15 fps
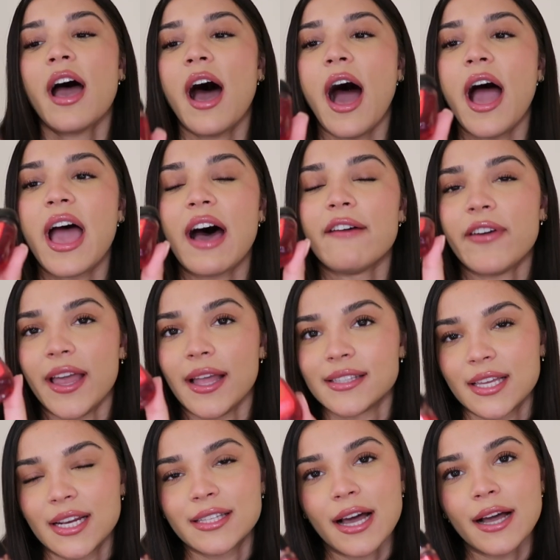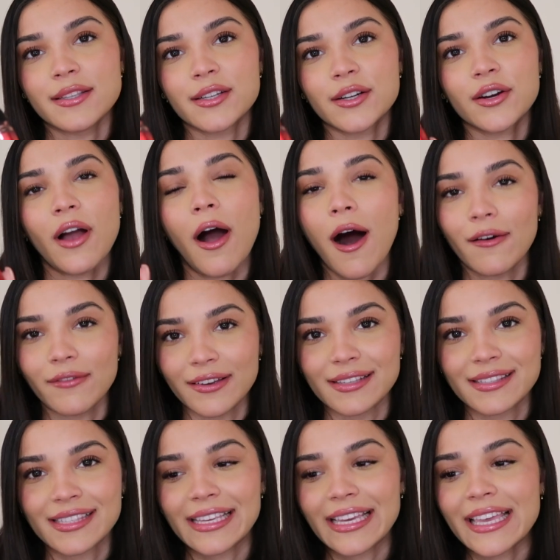I have hand sanitizer,
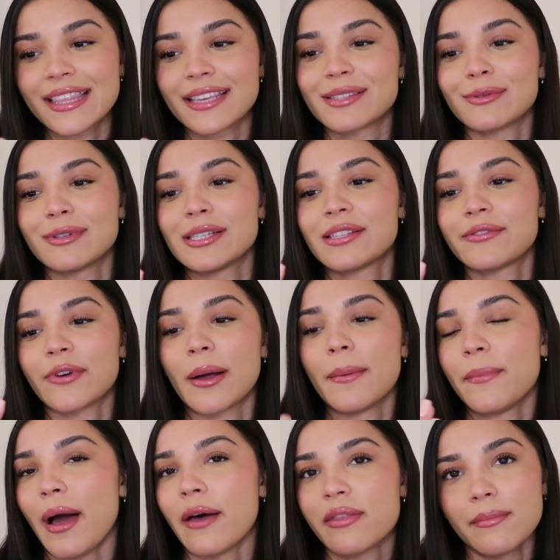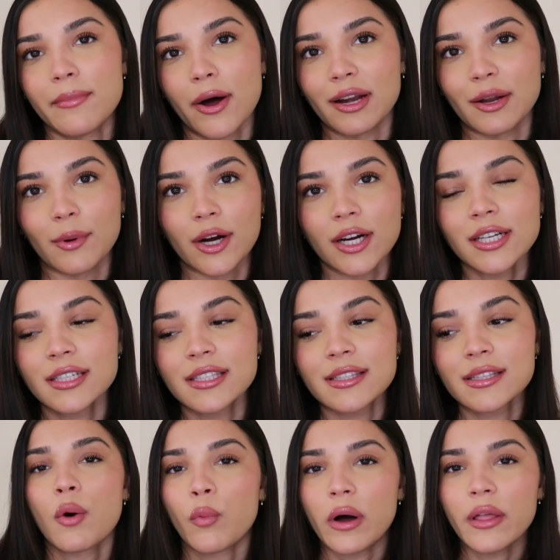obviously. This one's from Bath & Body
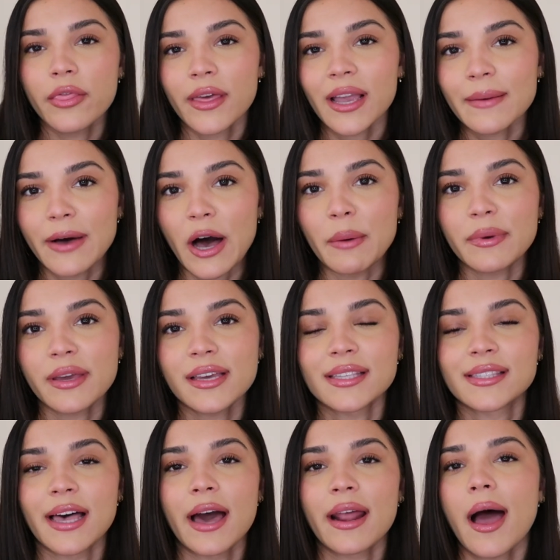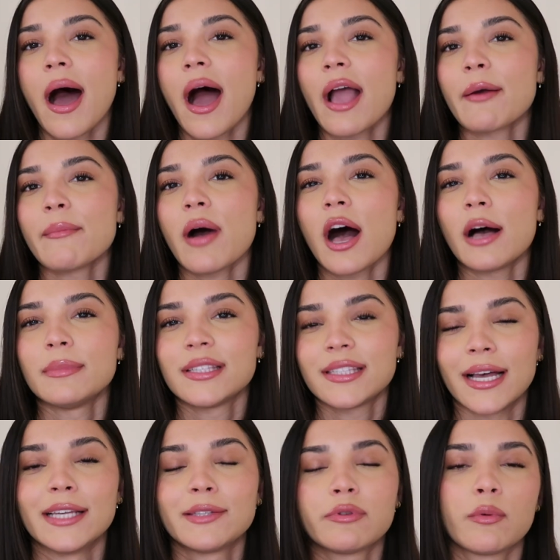Works. One thing about me is that I'm
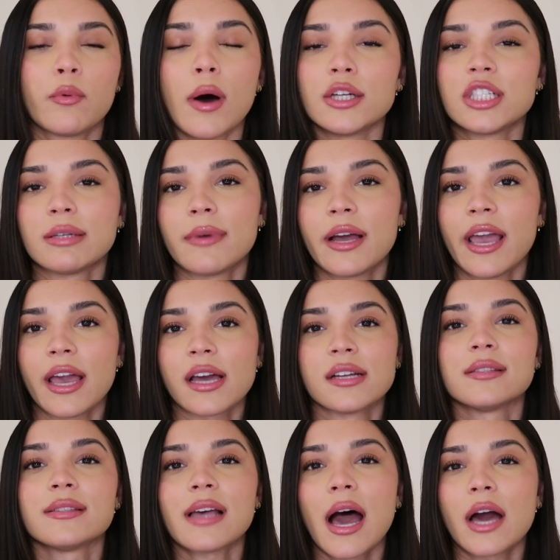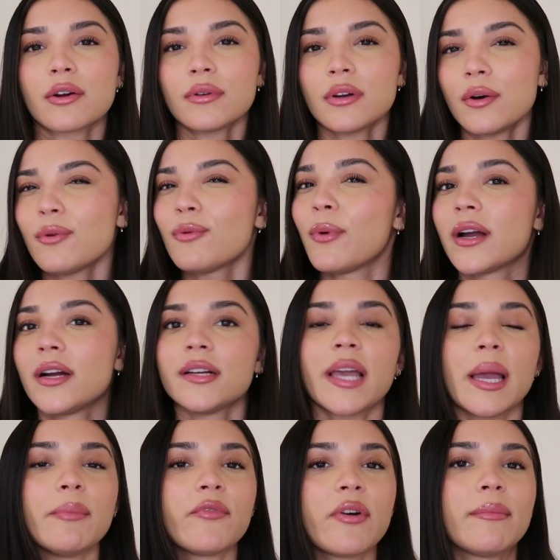obsessed with washing my hands. I don't know where it
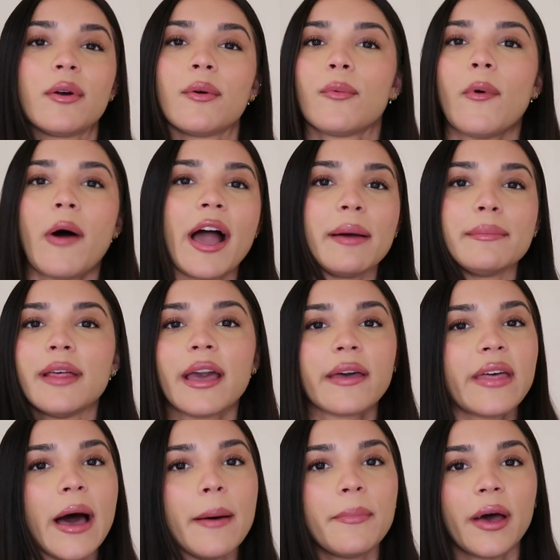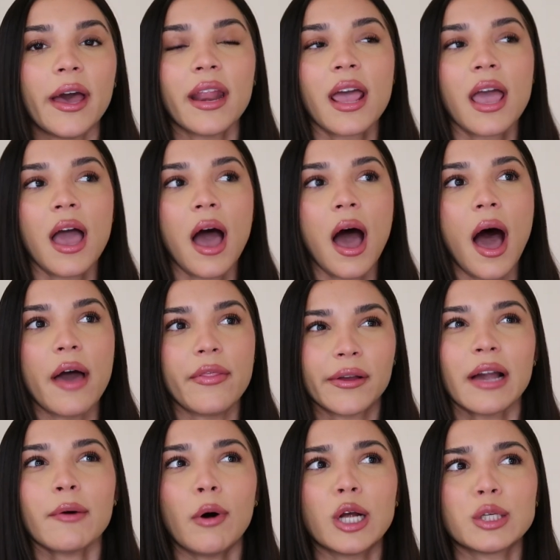came from or why I'm like that, but I
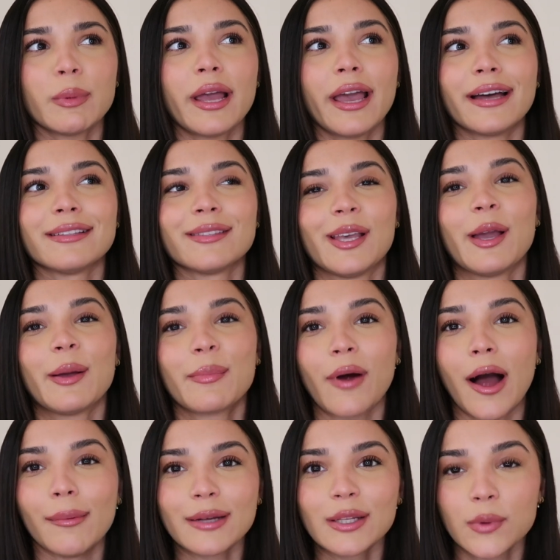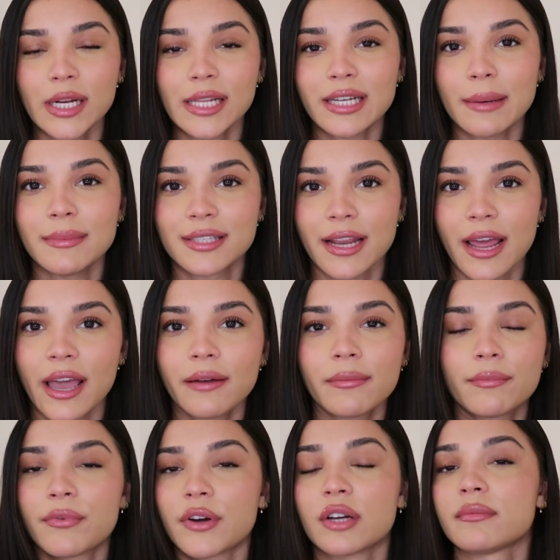think I wash my hands like probably 20 times a day
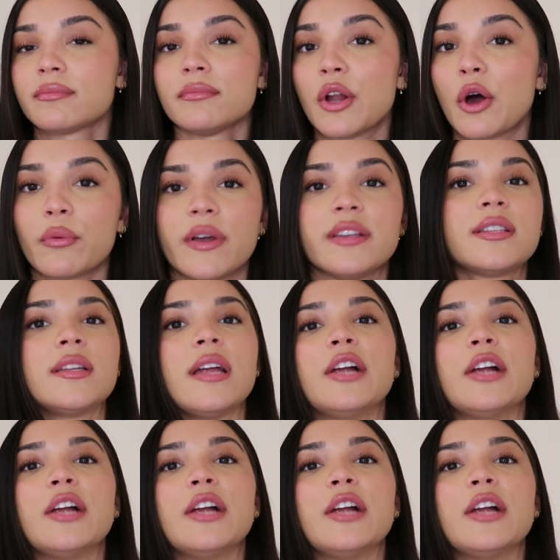for no reason.